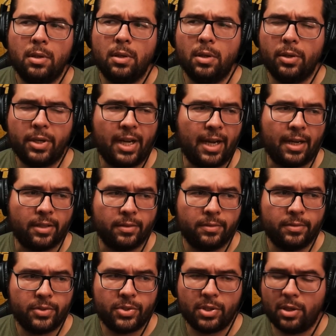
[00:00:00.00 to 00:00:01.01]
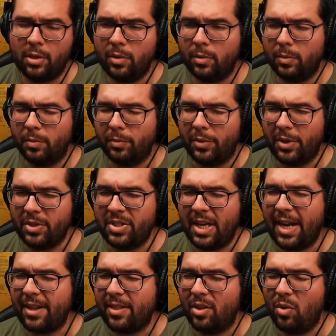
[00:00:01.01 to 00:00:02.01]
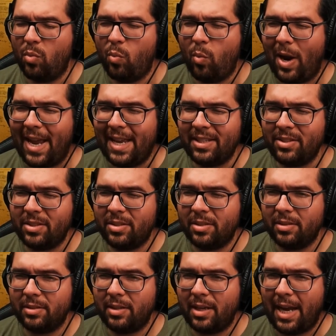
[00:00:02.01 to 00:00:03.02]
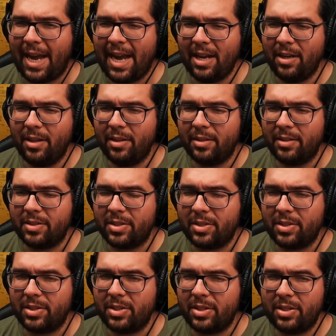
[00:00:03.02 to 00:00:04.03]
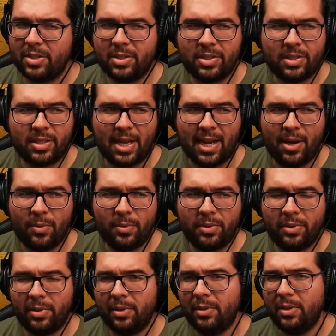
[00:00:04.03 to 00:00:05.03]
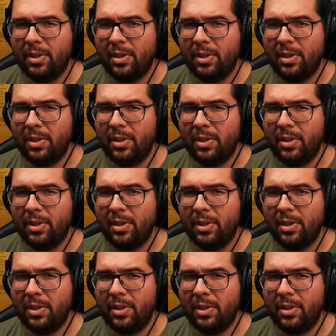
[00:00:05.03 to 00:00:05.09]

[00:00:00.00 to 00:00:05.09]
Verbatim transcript: Okay, so they're saying the West and the South,